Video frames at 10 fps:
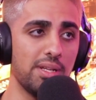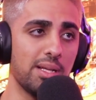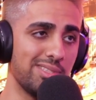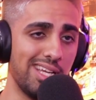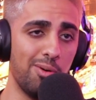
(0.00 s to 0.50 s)
helping
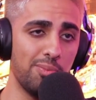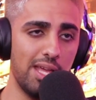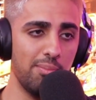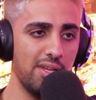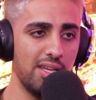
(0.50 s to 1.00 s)
them to help
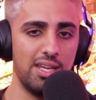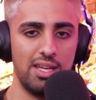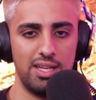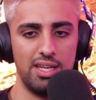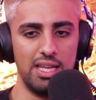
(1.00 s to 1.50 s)
them,
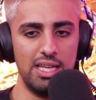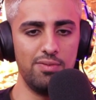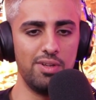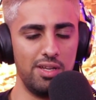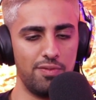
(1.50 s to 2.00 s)

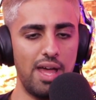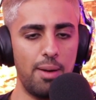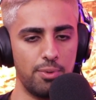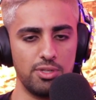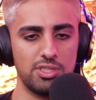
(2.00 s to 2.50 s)
even if
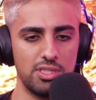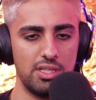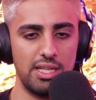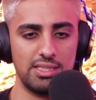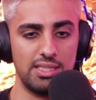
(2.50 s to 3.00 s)
that
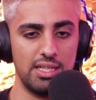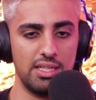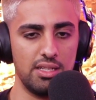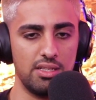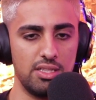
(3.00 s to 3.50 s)
person, let's
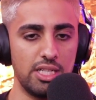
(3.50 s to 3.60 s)
say,